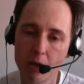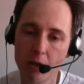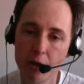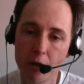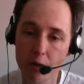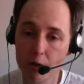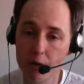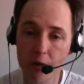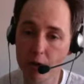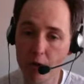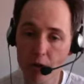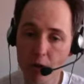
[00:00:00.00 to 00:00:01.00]
You could
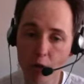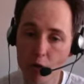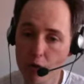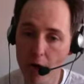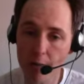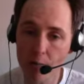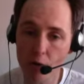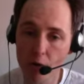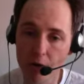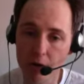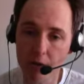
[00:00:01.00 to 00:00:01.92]
try and broaden it.